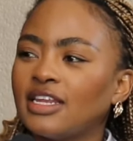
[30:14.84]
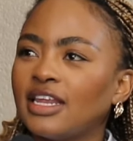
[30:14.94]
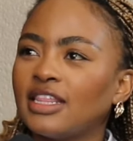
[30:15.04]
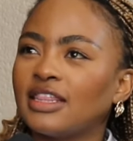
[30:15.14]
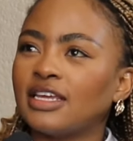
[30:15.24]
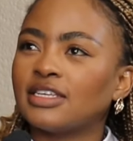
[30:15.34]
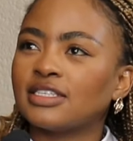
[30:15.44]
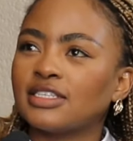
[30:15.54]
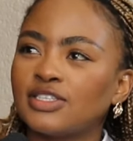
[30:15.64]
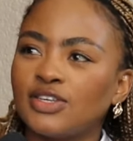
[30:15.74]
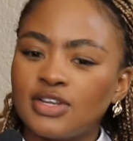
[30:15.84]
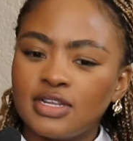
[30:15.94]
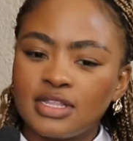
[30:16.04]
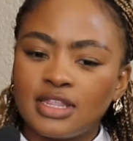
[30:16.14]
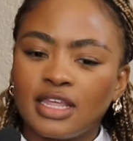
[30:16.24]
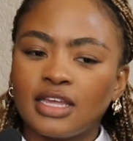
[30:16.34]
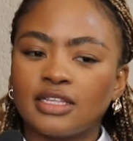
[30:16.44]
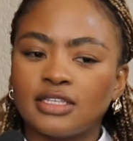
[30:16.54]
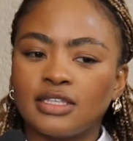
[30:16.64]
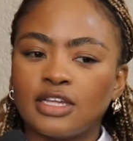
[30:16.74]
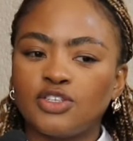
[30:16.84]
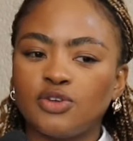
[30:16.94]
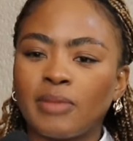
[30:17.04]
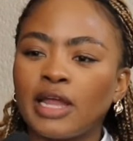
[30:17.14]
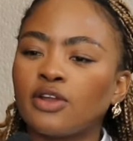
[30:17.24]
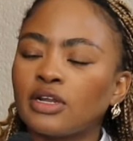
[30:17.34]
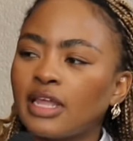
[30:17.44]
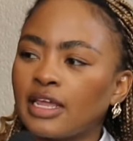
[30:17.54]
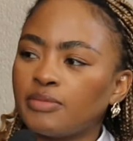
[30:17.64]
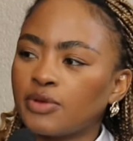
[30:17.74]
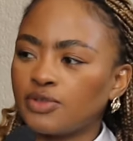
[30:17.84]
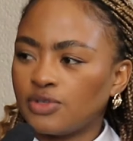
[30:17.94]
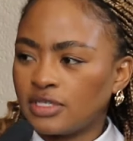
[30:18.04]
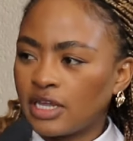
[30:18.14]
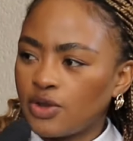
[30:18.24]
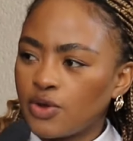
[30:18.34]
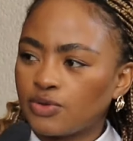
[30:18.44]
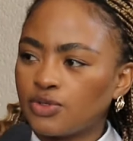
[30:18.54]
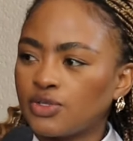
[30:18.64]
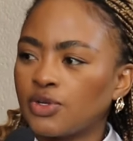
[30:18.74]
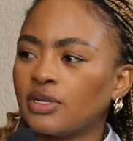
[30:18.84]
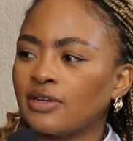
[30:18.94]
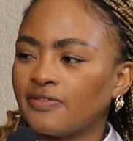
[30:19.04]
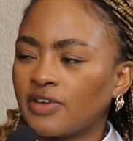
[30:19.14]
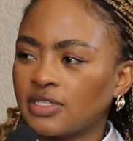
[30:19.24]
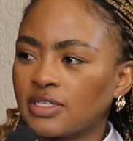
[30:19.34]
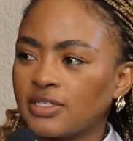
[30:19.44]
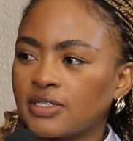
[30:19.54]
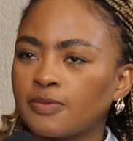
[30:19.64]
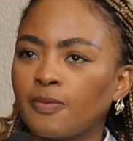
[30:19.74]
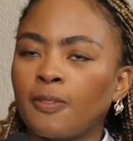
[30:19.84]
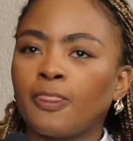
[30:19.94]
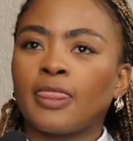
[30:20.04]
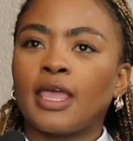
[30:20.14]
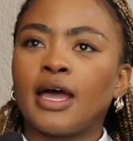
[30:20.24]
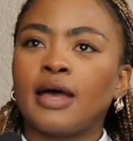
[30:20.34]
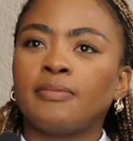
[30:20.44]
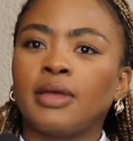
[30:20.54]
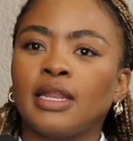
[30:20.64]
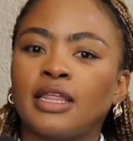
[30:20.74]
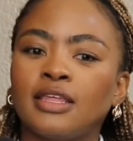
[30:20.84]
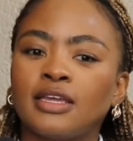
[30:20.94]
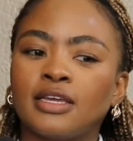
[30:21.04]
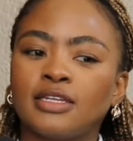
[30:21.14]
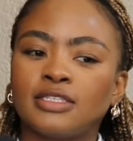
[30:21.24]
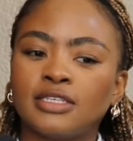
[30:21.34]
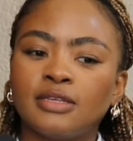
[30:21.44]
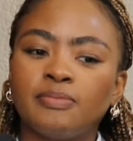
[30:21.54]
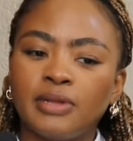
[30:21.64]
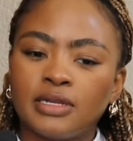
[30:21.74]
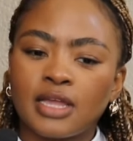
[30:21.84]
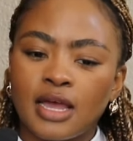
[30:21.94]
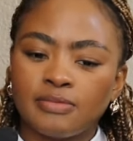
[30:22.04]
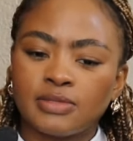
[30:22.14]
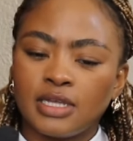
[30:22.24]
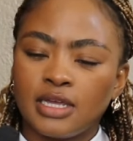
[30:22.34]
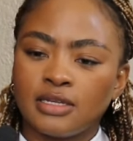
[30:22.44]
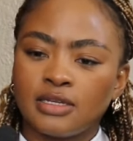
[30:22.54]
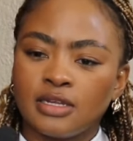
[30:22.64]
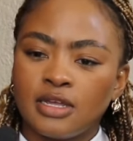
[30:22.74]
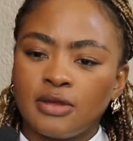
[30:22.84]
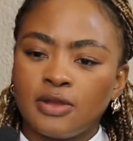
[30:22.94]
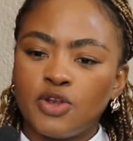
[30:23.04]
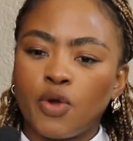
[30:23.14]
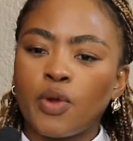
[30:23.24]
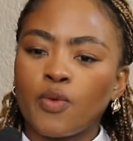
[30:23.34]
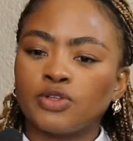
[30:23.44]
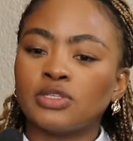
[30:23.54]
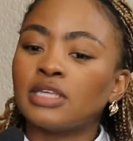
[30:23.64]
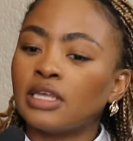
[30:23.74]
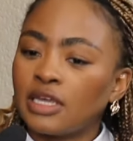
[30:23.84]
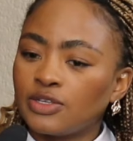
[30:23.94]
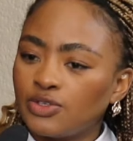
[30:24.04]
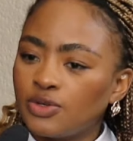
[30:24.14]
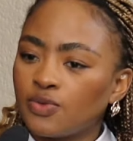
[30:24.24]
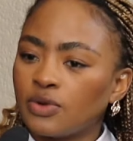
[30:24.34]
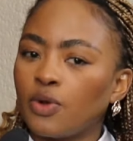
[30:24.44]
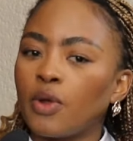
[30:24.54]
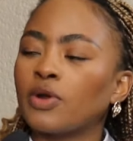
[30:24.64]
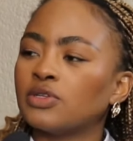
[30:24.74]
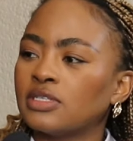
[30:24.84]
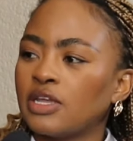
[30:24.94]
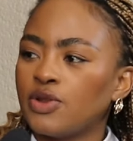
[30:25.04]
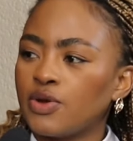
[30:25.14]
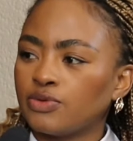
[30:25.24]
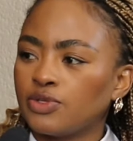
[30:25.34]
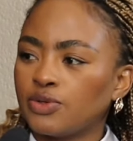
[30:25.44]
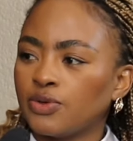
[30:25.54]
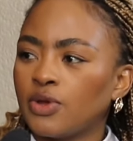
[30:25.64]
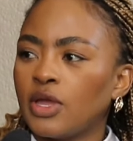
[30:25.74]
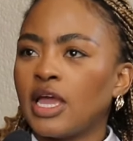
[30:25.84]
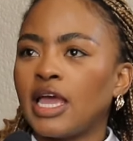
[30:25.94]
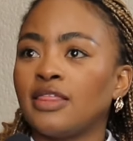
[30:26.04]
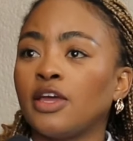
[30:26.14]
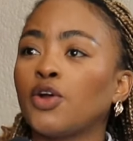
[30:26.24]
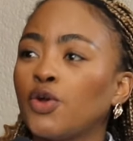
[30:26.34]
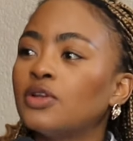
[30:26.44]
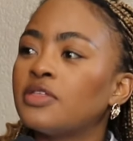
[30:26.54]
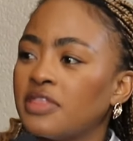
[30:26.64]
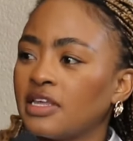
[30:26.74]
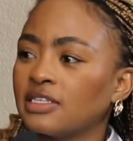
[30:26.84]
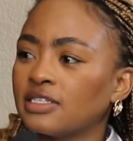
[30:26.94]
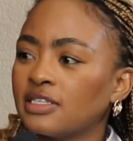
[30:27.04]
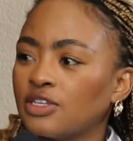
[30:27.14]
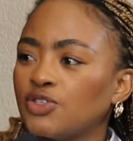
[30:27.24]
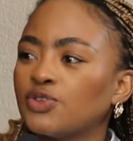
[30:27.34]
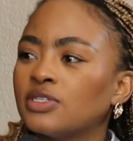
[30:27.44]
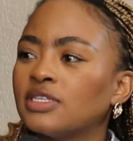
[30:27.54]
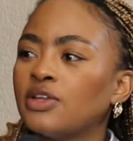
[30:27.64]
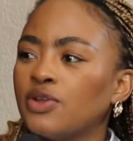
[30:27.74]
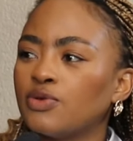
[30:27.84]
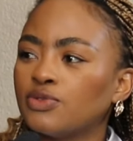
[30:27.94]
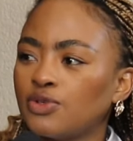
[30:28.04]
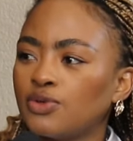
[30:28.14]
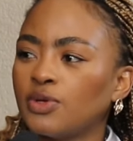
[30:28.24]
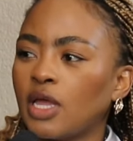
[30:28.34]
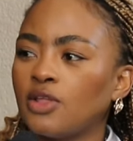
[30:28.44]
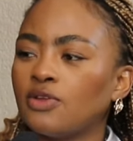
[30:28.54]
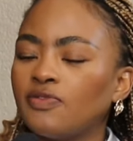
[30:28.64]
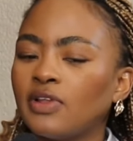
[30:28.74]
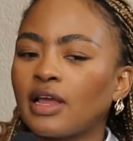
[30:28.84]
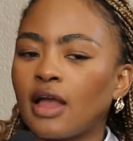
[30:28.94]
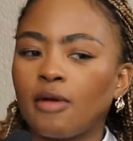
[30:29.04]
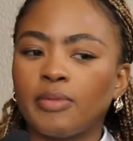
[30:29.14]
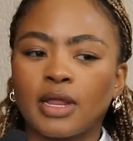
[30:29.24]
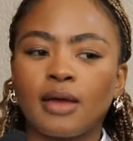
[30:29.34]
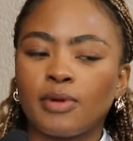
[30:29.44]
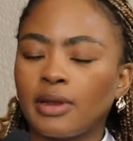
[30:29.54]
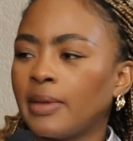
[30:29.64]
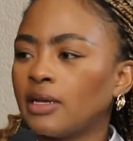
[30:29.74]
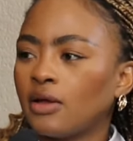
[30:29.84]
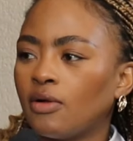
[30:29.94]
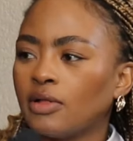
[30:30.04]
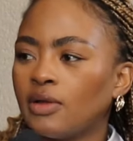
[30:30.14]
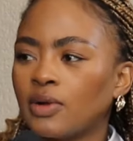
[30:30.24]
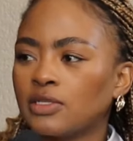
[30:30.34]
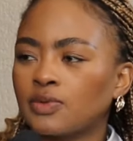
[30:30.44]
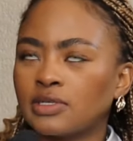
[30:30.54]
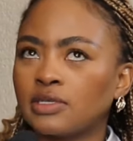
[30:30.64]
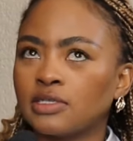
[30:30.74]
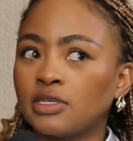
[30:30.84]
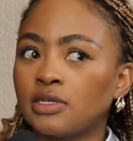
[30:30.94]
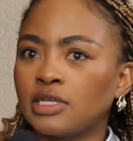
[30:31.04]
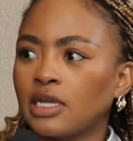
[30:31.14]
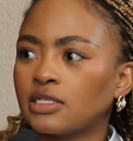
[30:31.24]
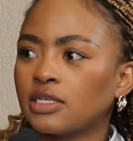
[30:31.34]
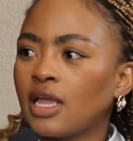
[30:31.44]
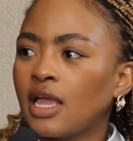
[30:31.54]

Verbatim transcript: and there's certain things that you might not get because you say no to certain advances. Um, and I think discipline comes in knowing what to say yes to, knowing mm. what to mm. say no to. Yeah. And there are good things that you could say no to, yeah. and you'd feel like, oh, but come on, Amanda, all he wants sure. was a dinner date.